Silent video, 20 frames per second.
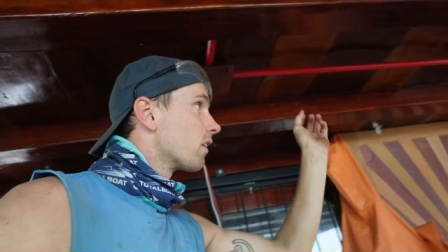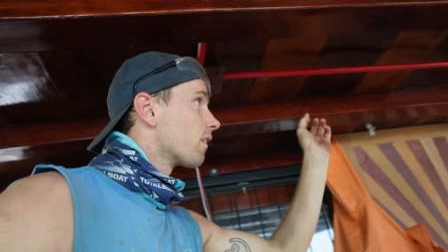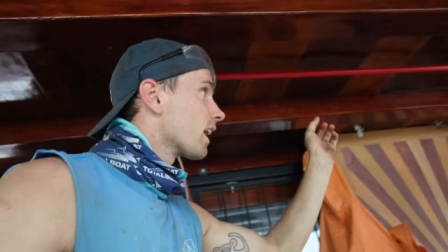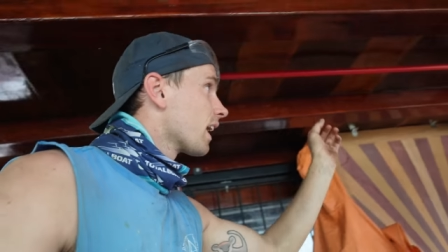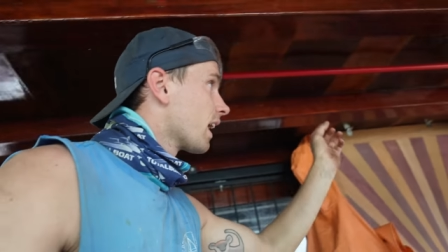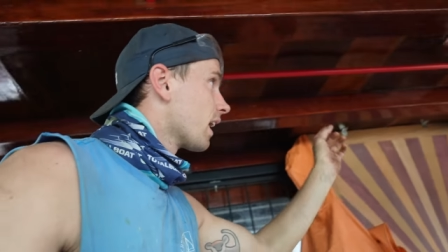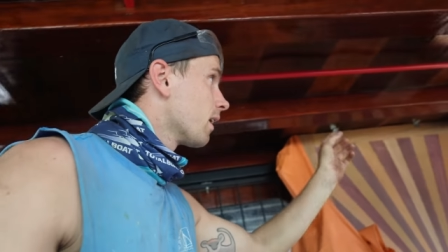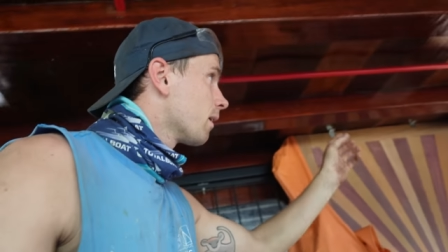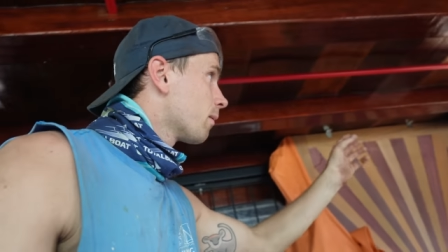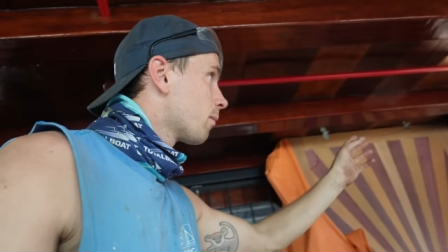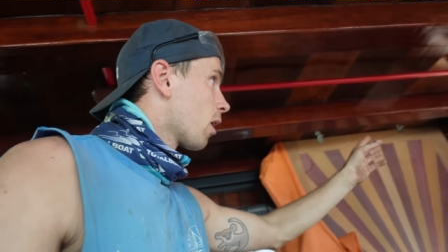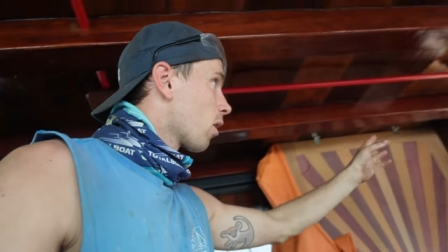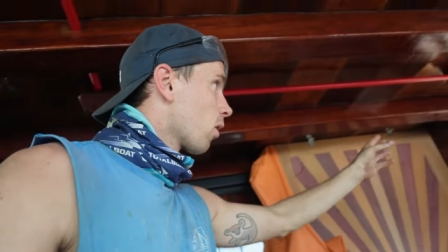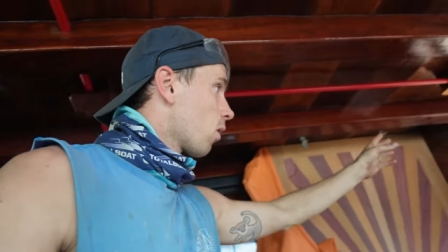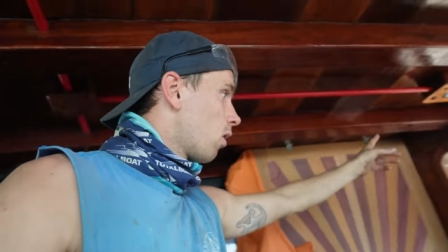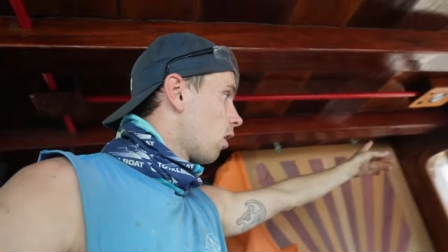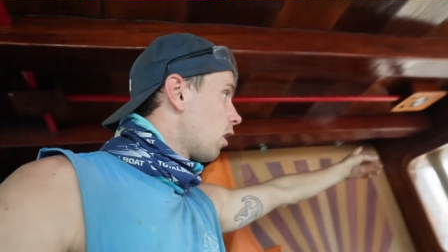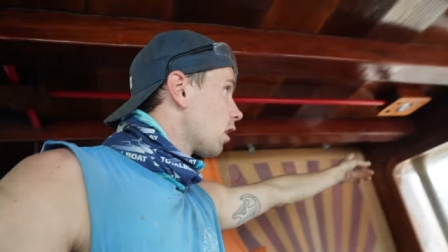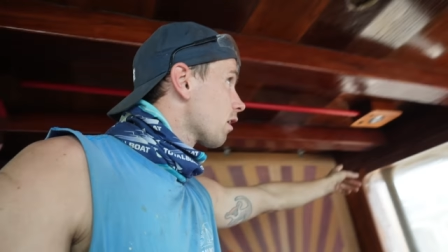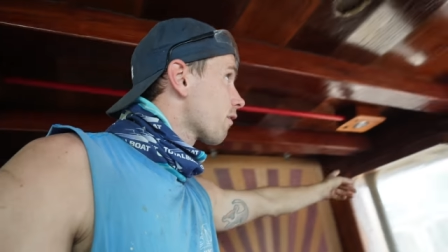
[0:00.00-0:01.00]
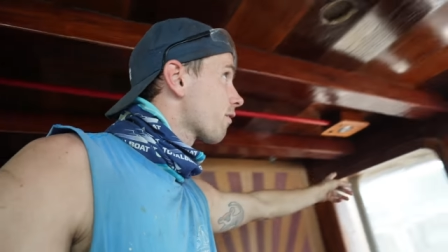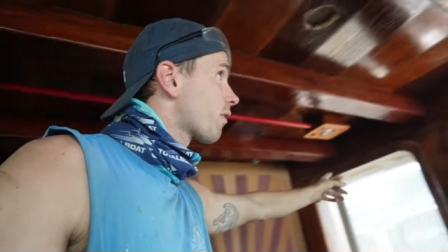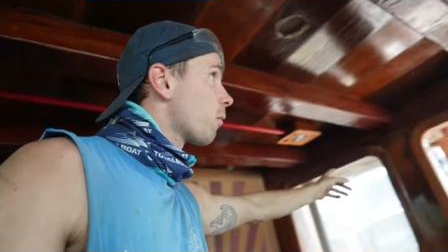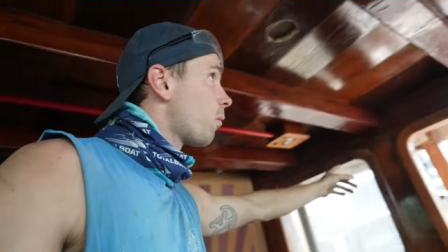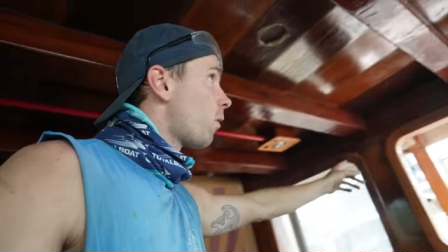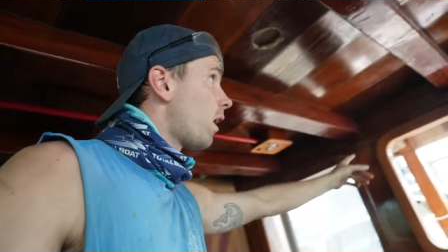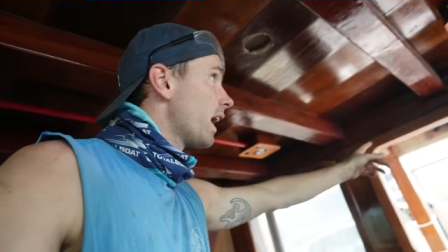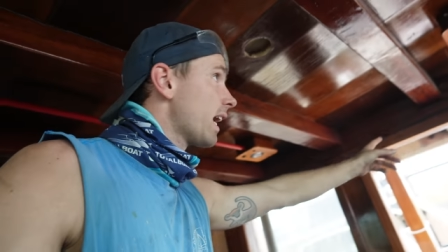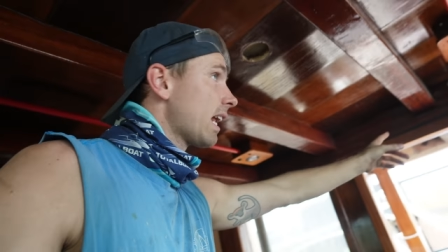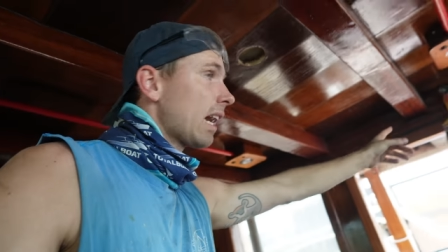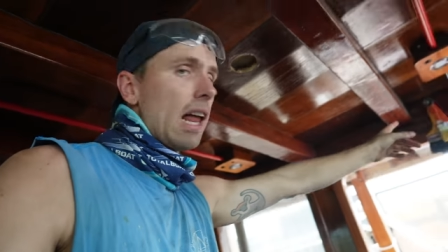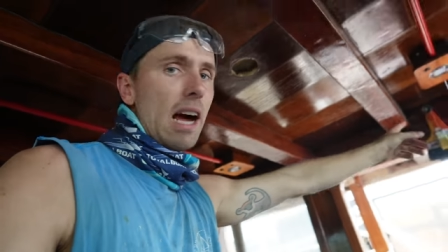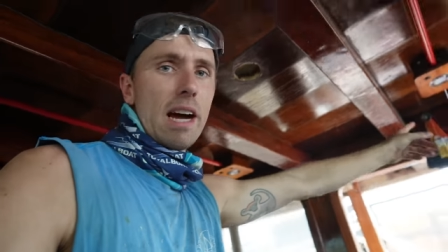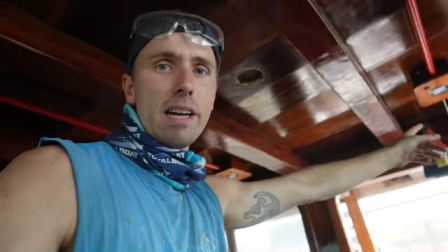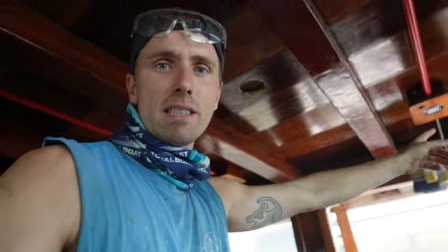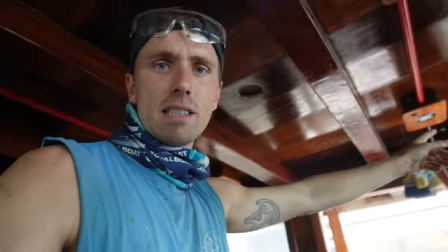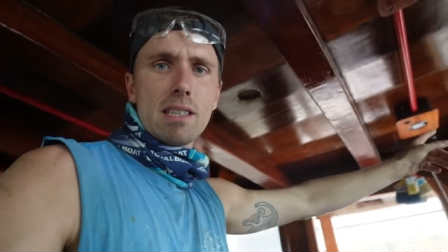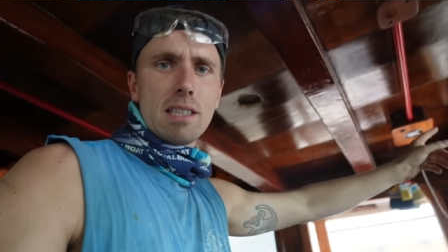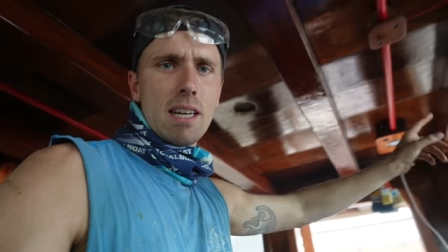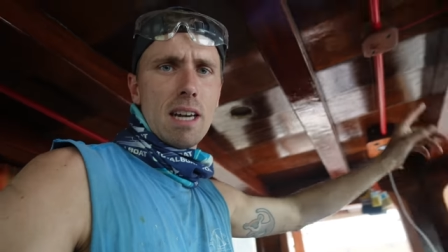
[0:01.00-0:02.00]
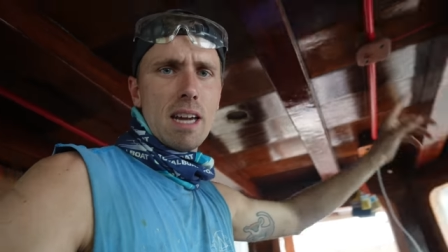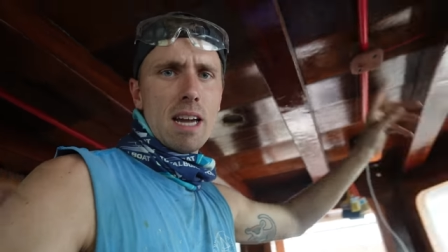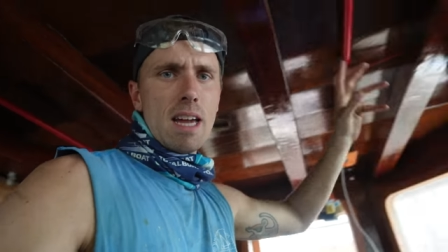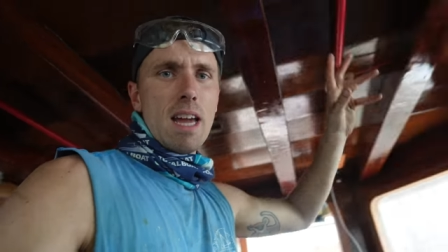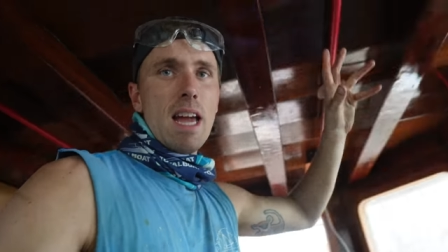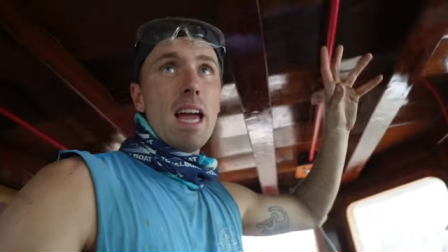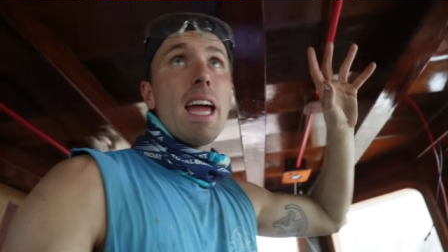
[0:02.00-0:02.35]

over here, but all of the white lights